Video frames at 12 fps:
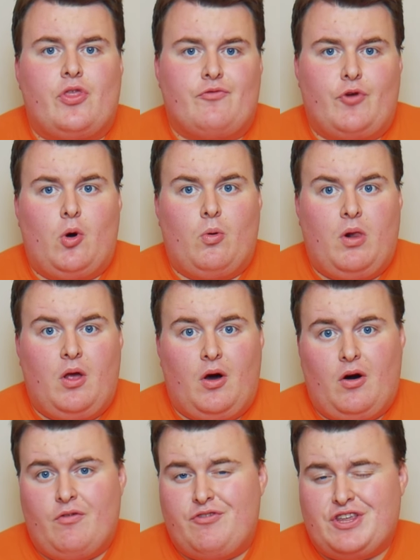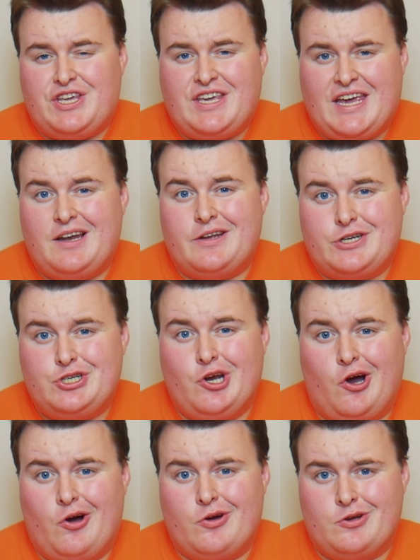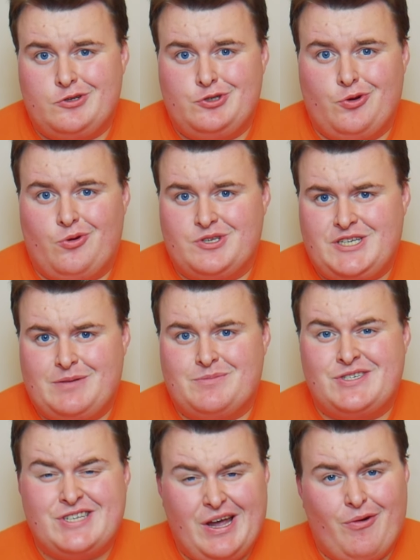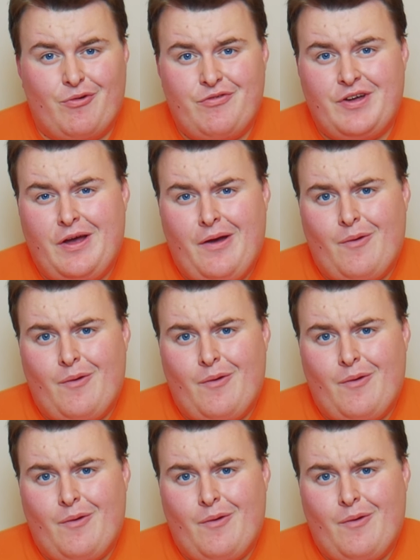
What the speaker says: the role of the killer shark, Jaws himself,